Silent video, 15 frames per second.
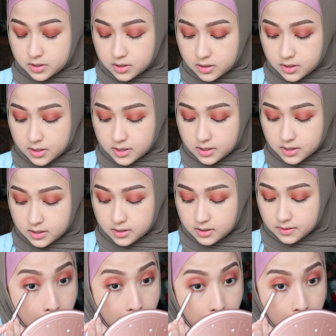earlier
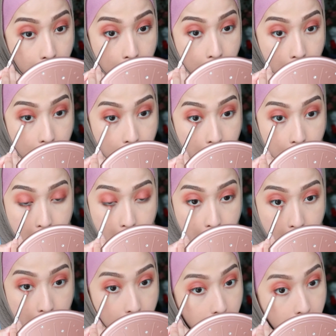and apply that
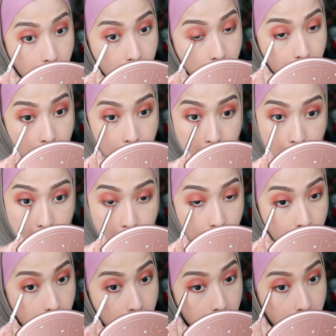on your lower lash